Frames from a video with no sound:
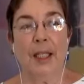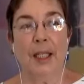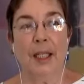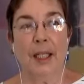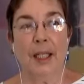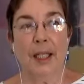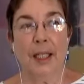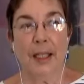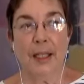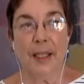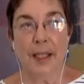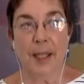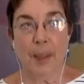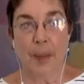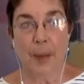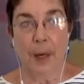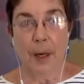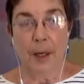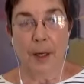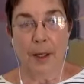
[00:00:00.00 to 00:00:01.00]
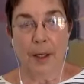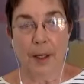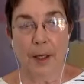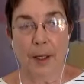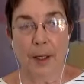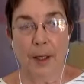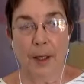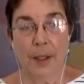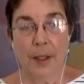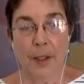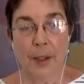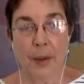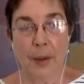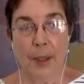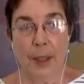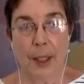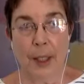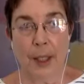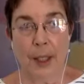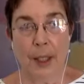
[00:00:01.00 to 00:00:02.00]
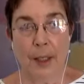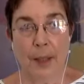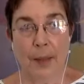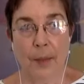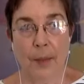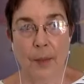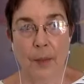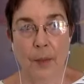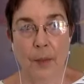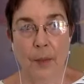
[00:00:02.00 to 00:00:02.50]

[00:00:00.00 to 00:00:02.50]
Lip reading: it's the part of Zen training